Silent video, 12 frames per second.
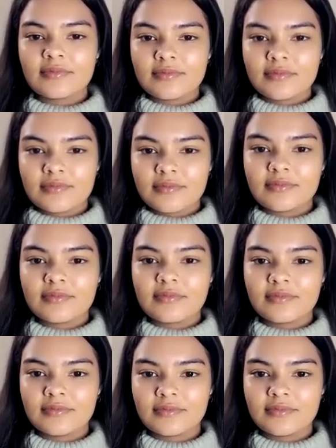
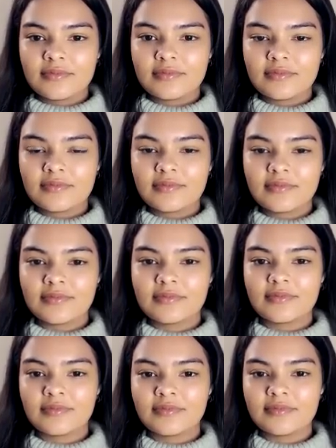
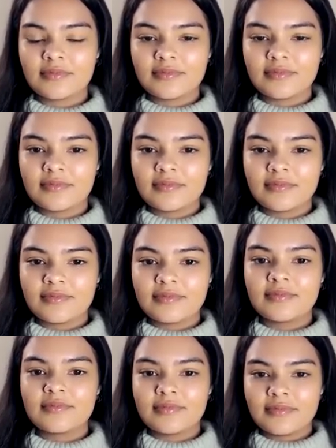
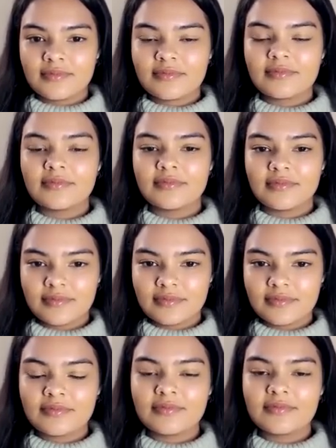
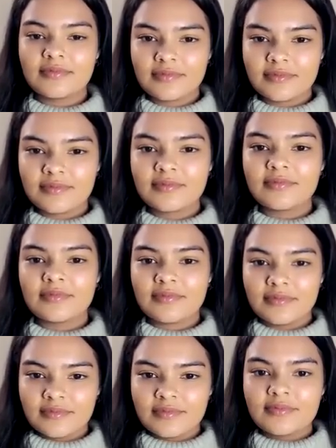
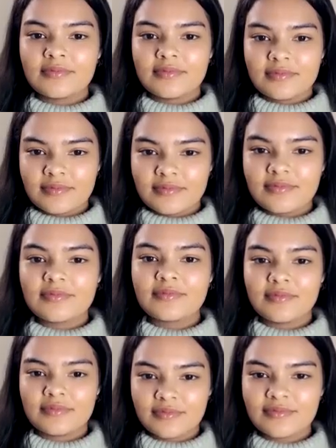
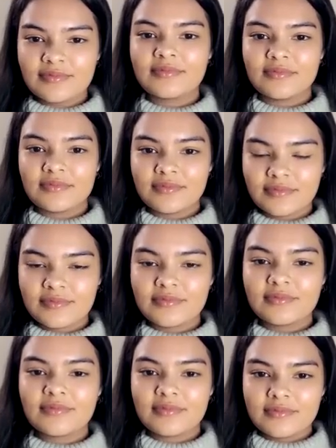
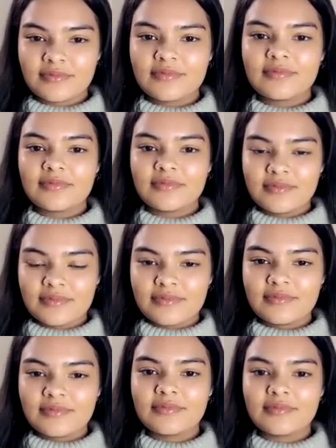This person isn't speaking.